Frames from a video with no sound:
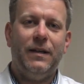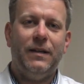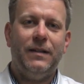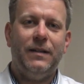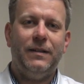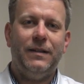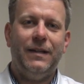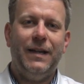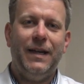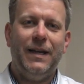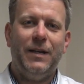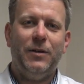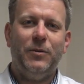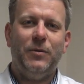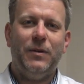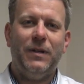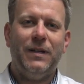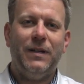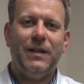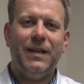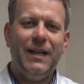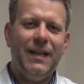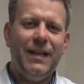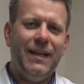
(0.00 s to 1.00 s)
Now
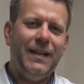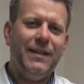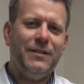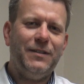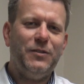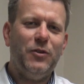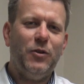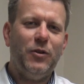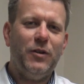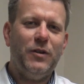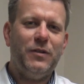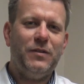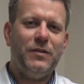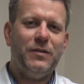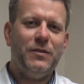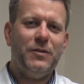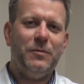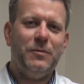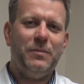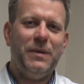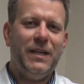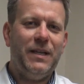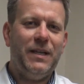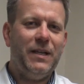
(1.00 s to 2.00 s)
clearly it's not going to
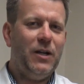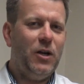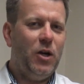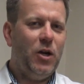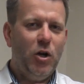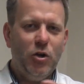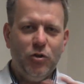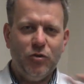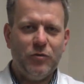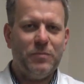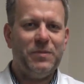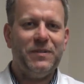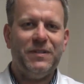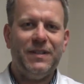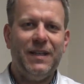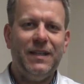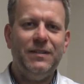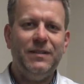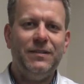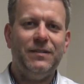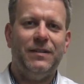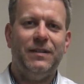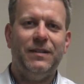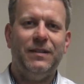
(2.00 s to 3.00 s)
be
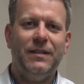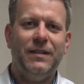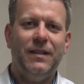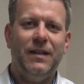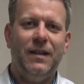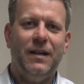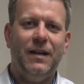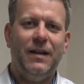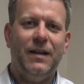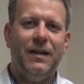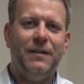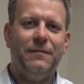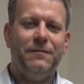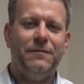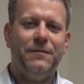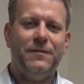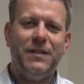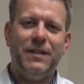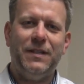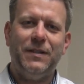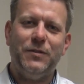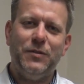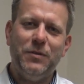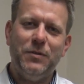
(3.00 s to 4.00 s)
100%. I have
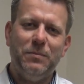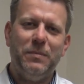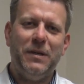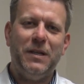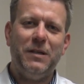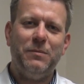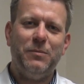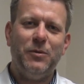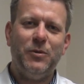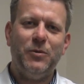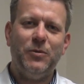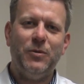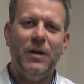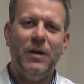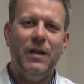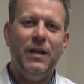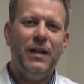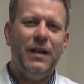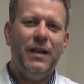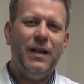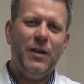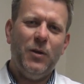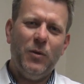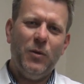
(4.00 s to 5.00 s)
seen some people
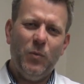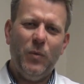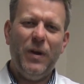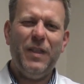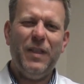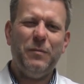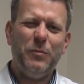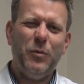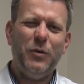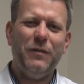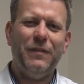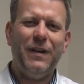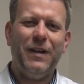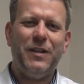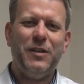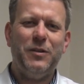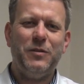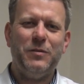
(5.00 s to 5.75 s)
where they bought vacuums